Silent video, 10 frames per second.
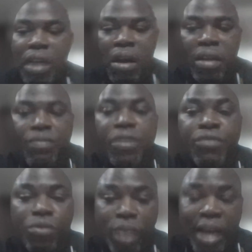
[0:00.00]
uh, even if
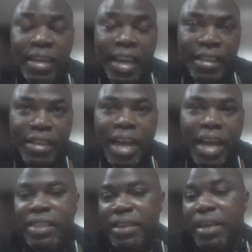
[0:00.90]
you look at Nigeria
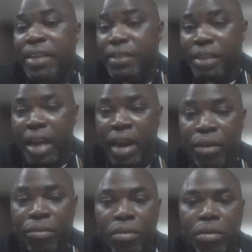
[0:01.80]
as a case
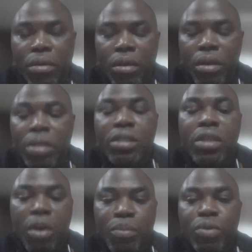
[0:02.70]
scenario, is
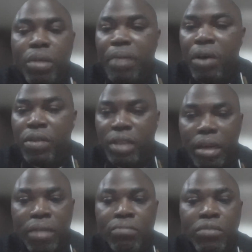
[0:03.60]
still up to about
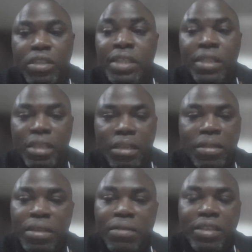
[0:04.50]
um, 60,
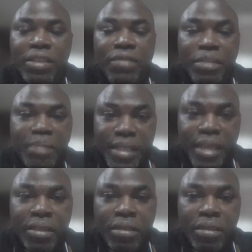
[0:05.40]
70%.
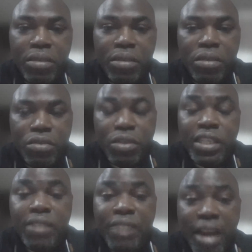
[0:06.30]
So it's
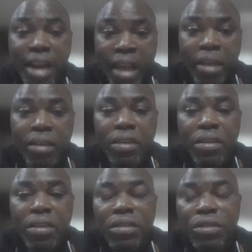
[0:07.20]
still very high.
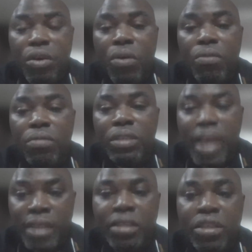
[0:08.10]
So
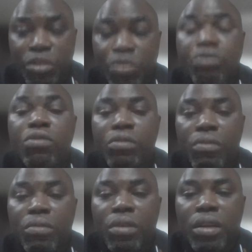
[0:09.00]
yes, these two,
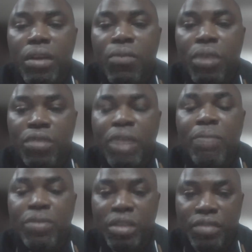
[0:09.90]
once we're
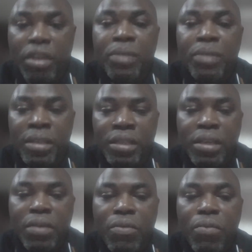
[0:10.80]
able to develop it,
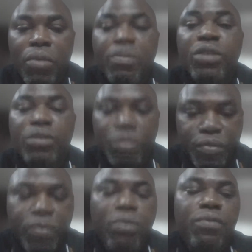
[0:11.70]
will be
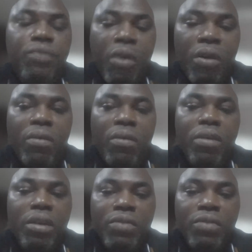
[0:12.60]
useful for
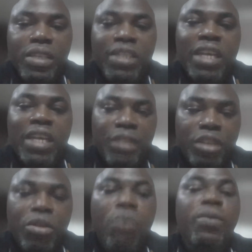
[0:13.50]
risk
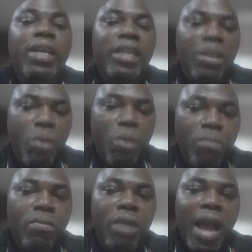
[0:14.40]
stratification within the
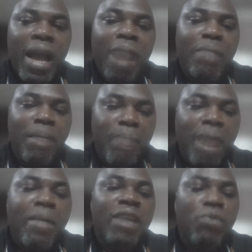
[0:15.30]
home and can be
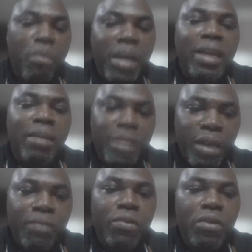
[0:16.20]
applied by the women
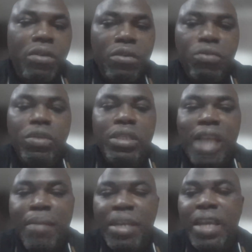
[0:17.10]
themselves to
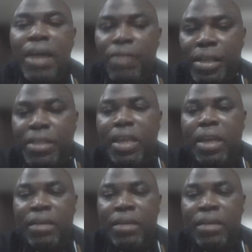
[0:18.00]
determine their risk uh,